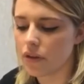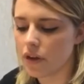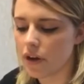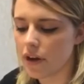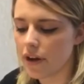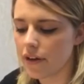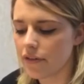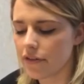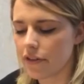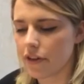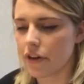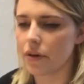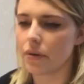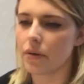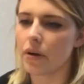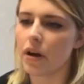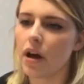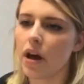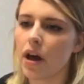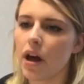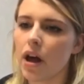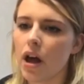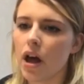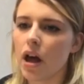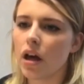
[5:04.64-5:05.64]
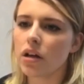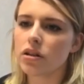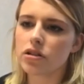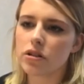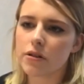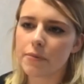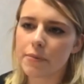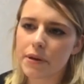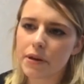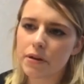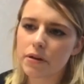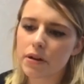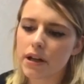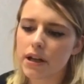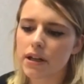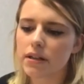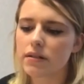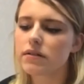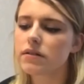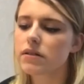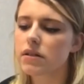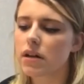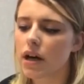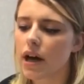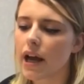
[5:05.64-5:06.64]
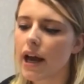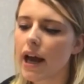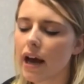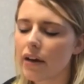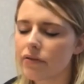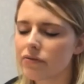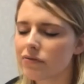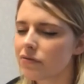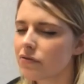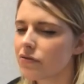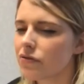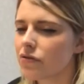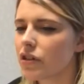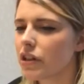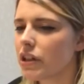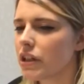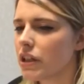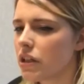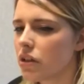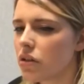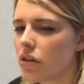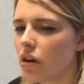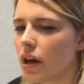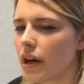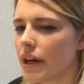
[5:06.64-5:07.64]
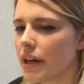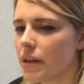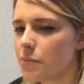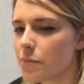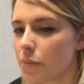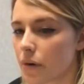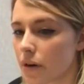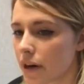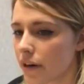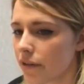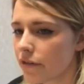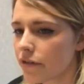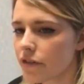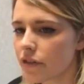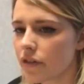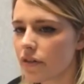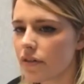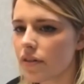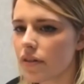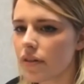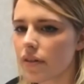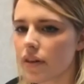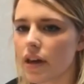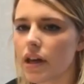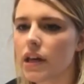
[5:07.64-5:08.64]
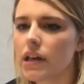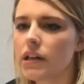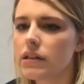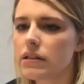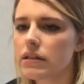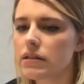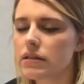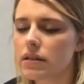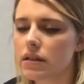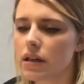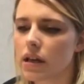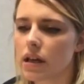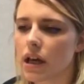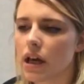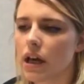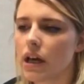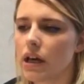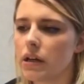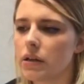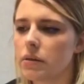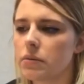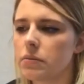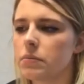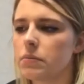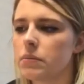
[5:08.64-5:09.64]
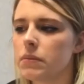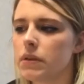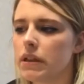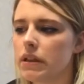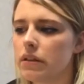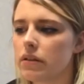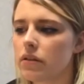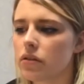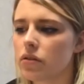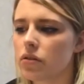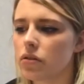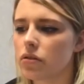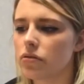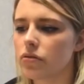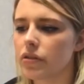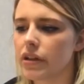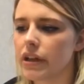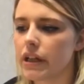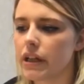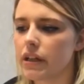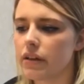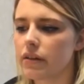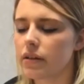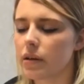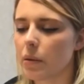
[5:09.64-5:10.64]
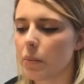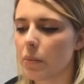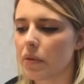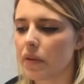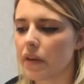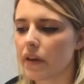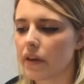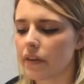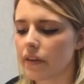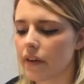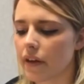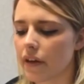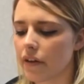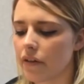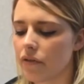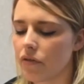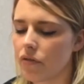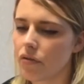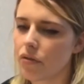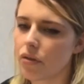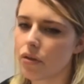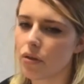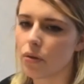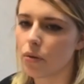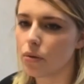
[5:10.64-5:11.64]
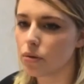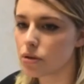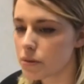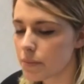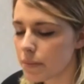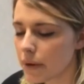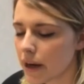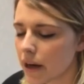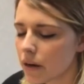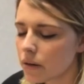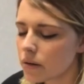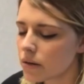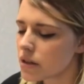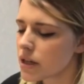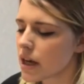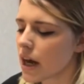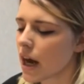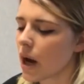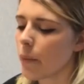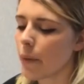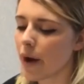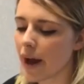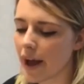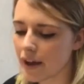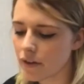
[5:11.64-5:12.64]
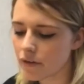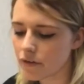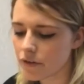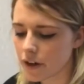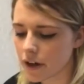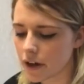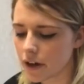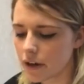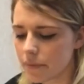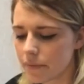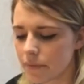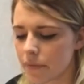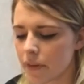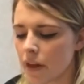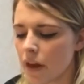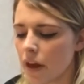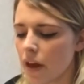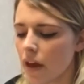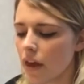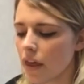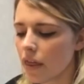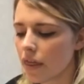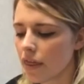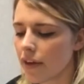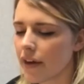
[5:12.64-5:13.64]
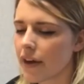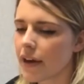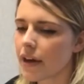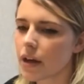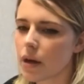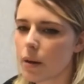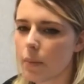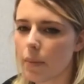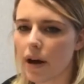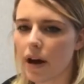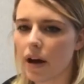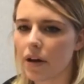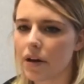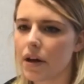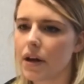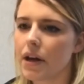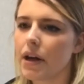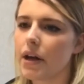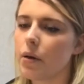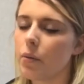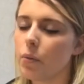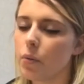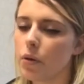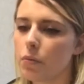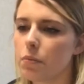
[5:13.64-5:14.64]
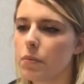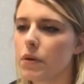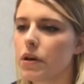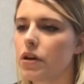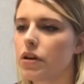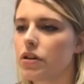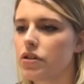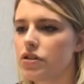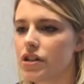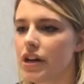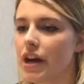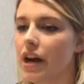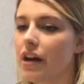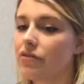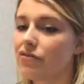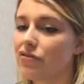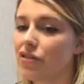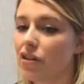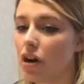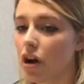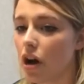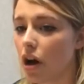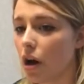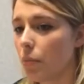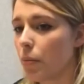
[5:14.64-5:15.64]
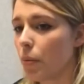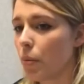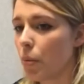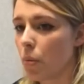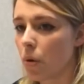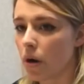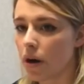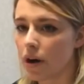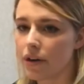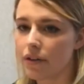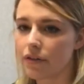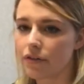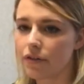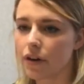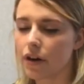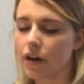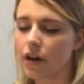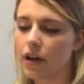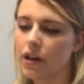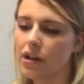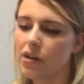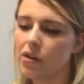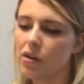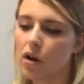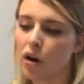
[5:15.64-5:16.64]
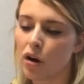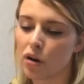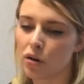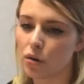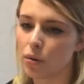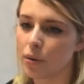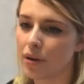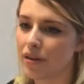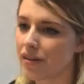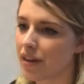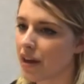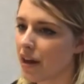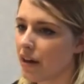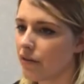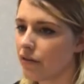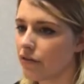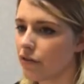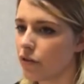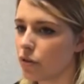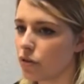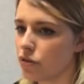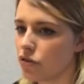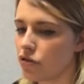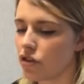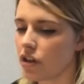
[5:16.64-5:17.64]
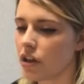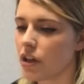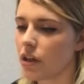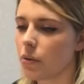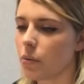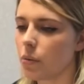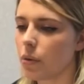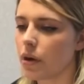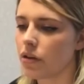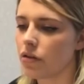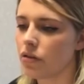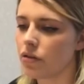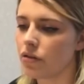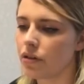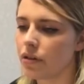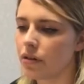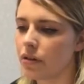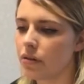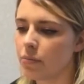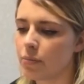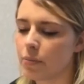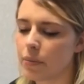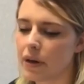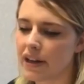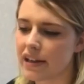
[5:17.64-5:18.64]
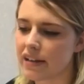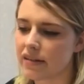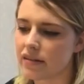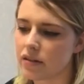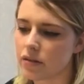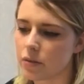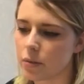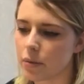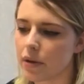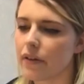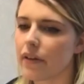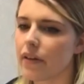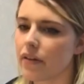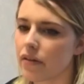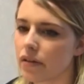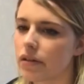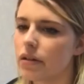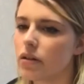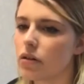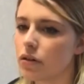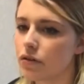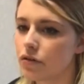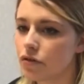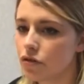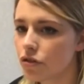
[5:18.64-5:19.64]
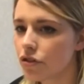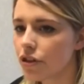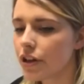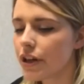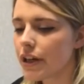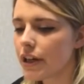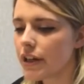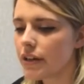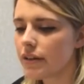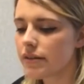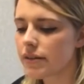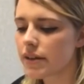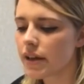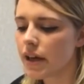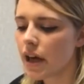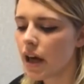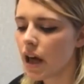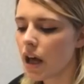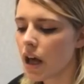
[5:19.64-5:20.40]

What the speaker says: the iPhone. To be honest, I haven't really got any preferences. It's not really something that I've thought about. However, thinking about it, it would be good to have reliable Wi-Fi. You can't always get 4G when you're in places where there's a lot of trees.